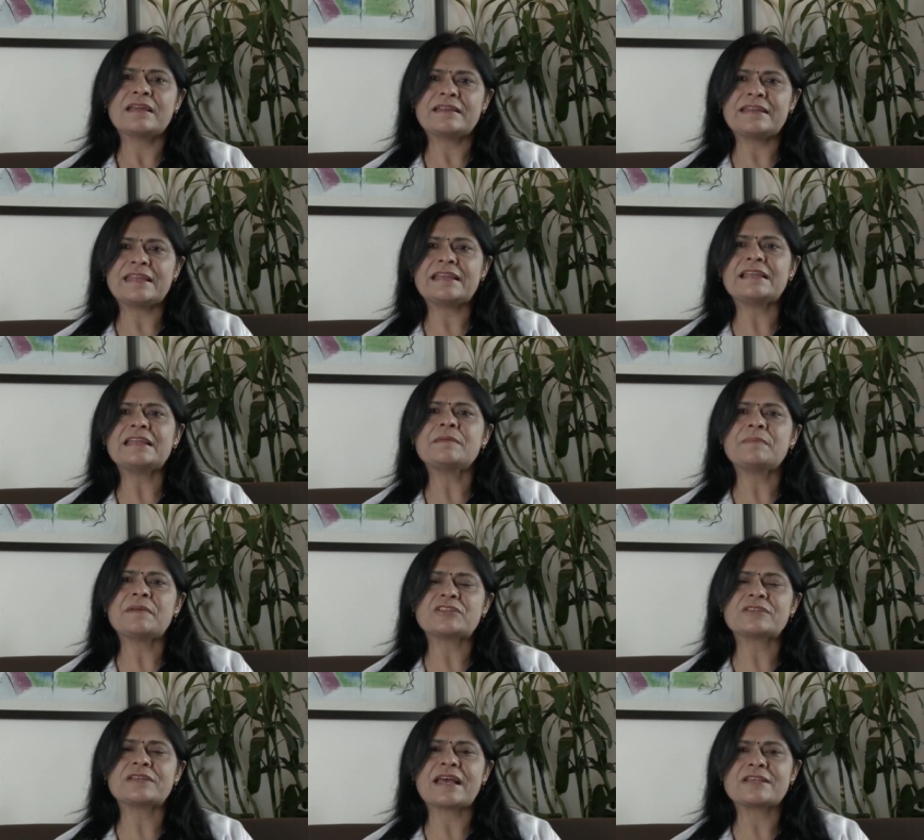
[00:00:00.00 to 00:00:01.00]
Daily,
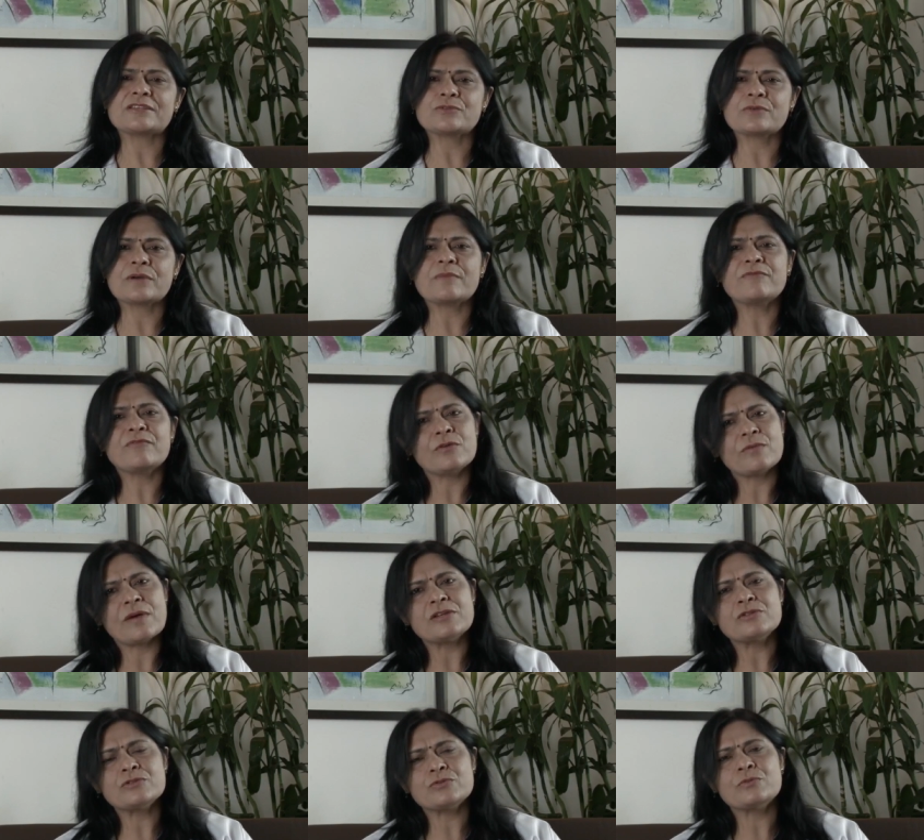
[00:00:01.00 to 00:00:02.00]
patient has to come for
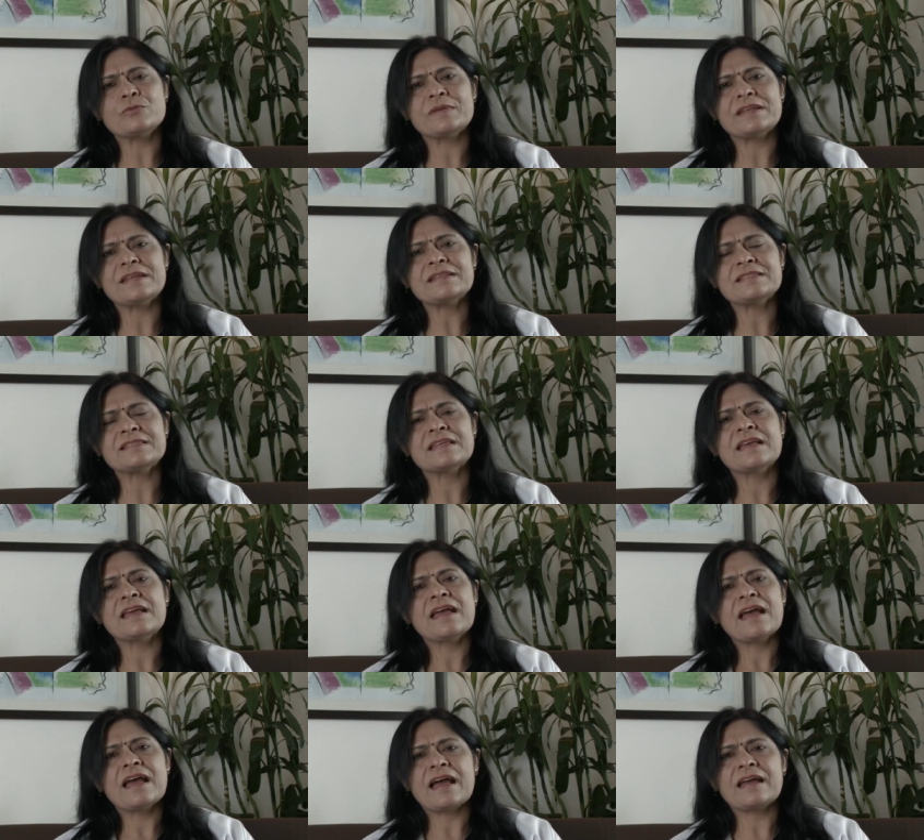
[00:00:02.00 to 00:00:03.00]
1 to 2 minutes
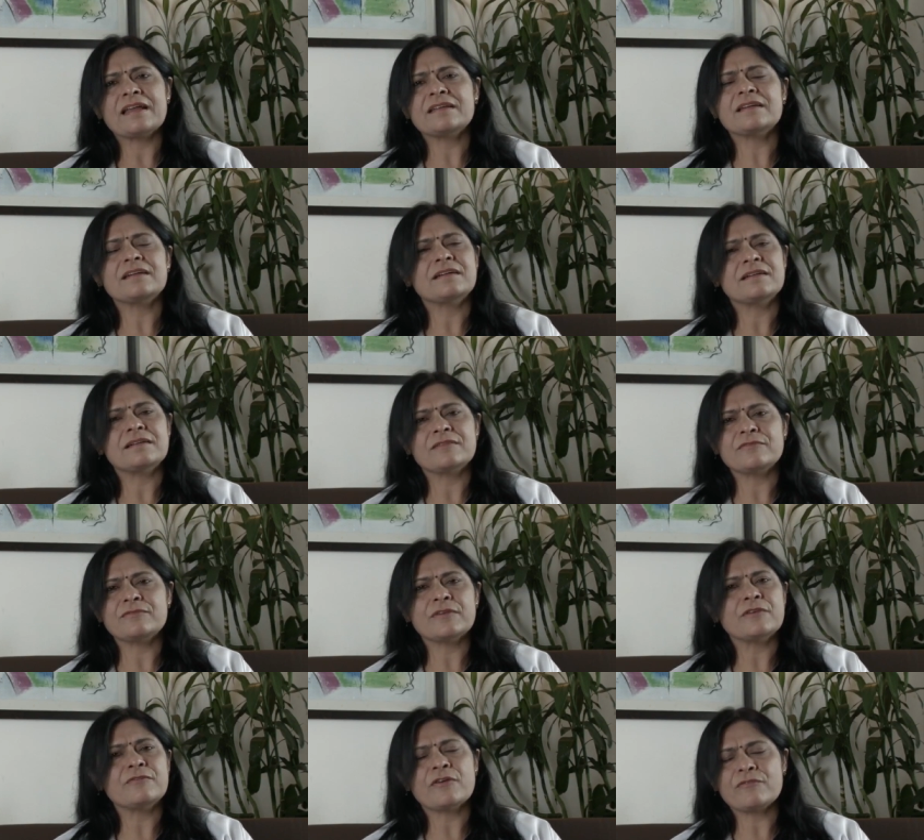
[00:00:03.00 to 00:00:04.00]
and
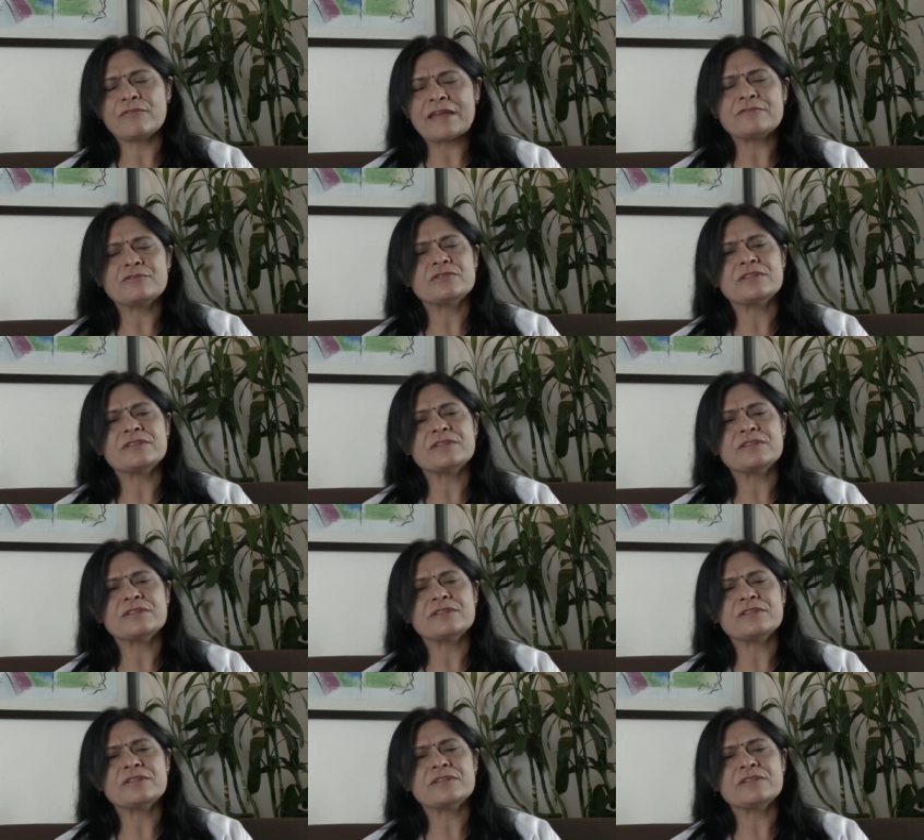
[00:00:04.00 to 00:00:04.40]
for 5 to